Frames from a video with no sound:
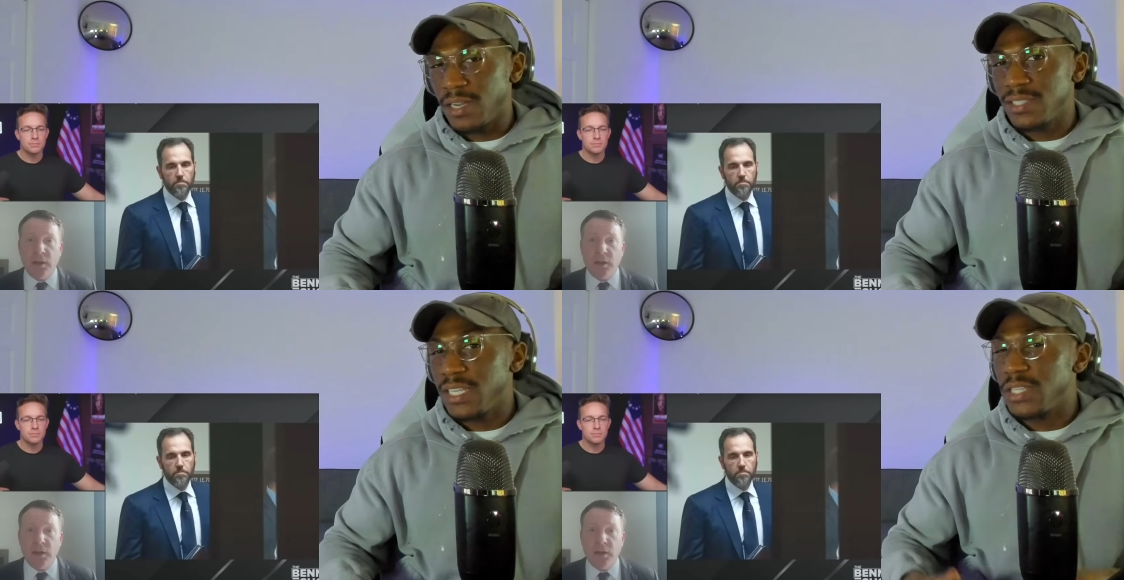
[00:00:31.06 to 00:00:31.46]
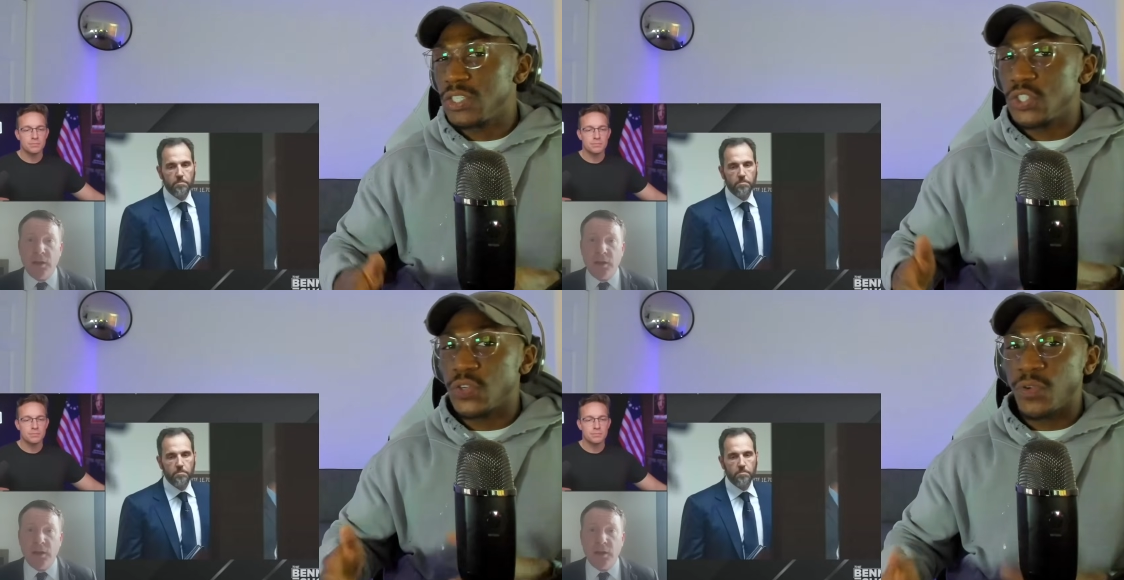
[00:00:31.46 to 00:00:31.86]
Speaker 1: witch hunts
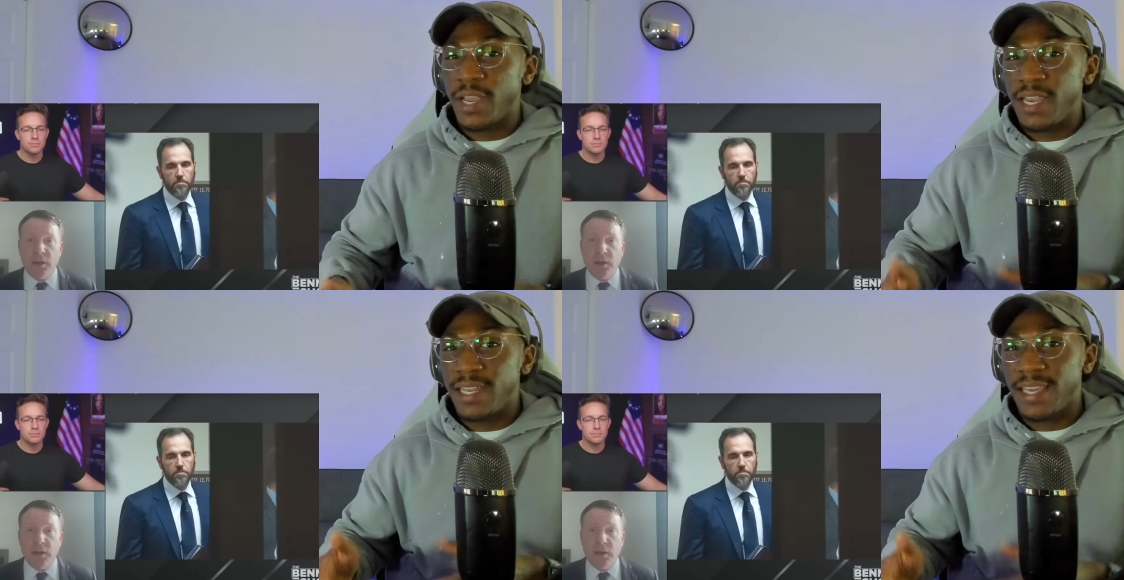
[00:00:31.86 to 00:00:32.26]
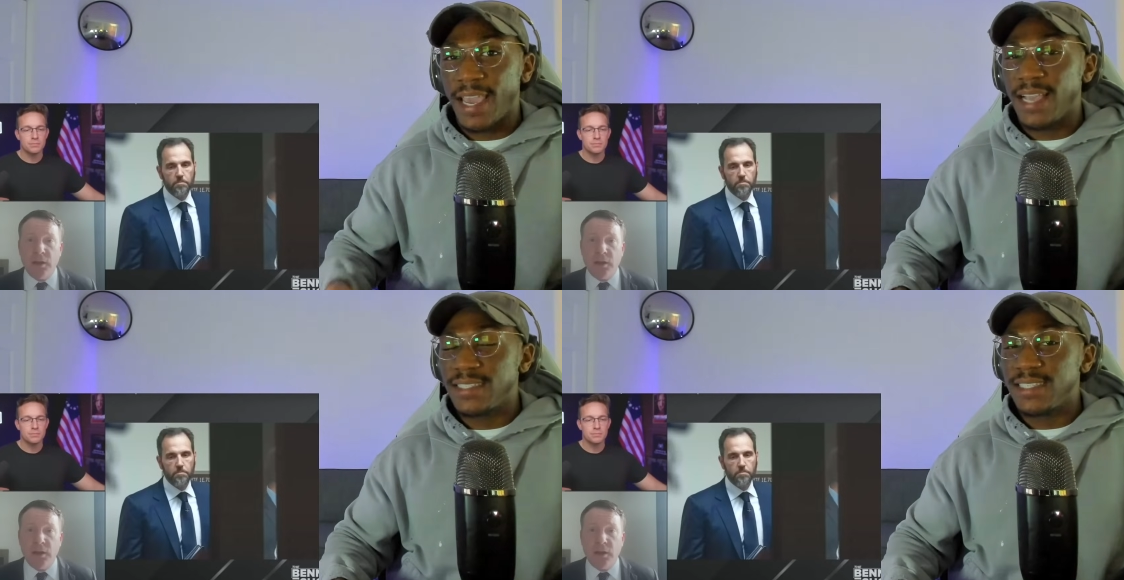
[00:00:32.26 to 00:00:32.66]
and the charade
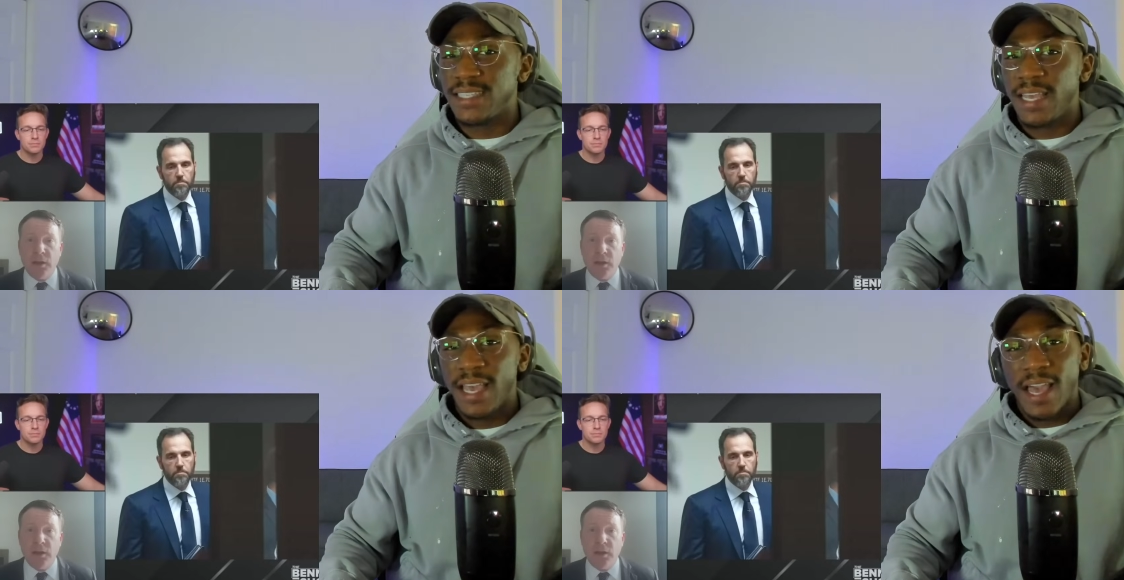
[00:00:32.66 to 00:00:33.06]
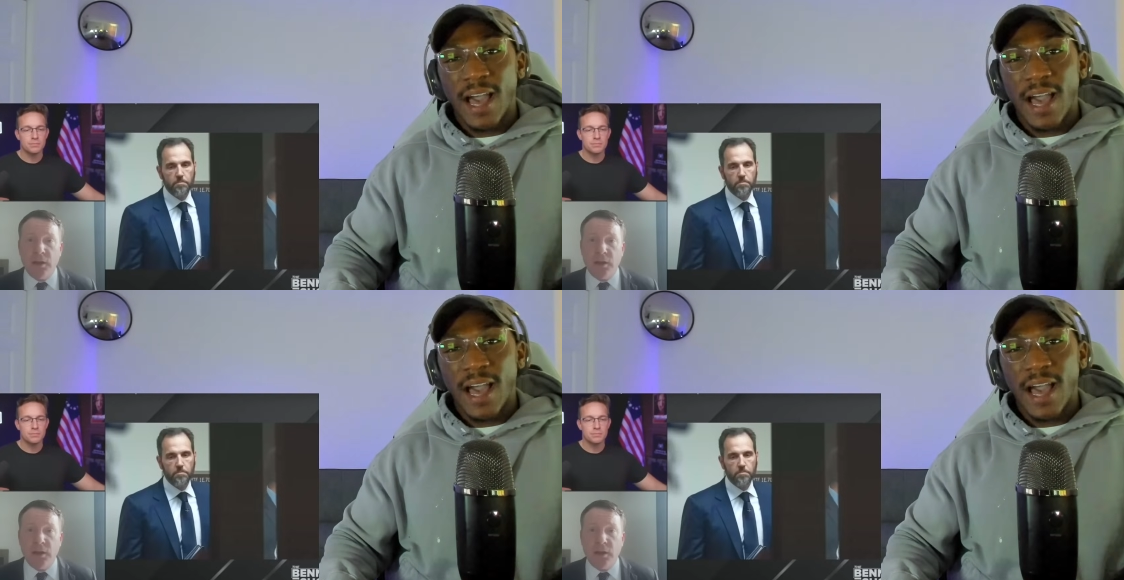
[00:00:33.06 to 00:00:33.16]
cases.